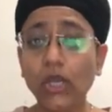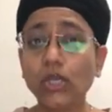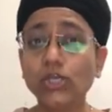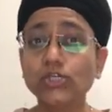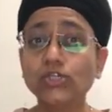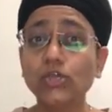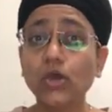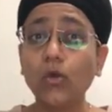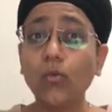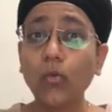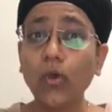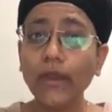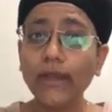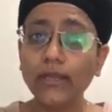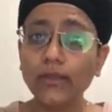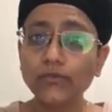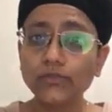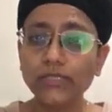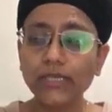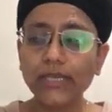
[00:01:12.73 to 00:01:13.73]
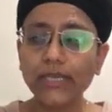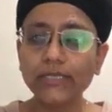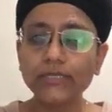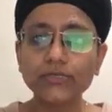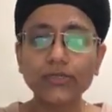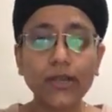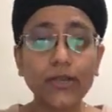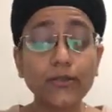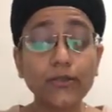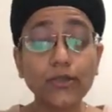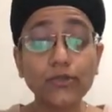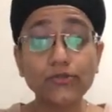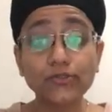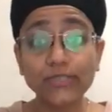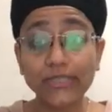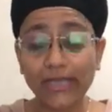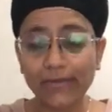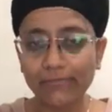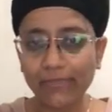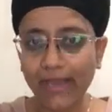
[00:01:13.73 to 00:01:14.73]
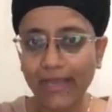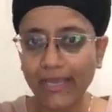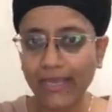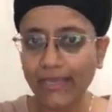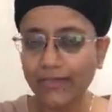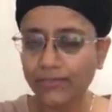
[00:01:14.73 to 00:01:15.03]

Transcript: So avoid using it. Try to use net banking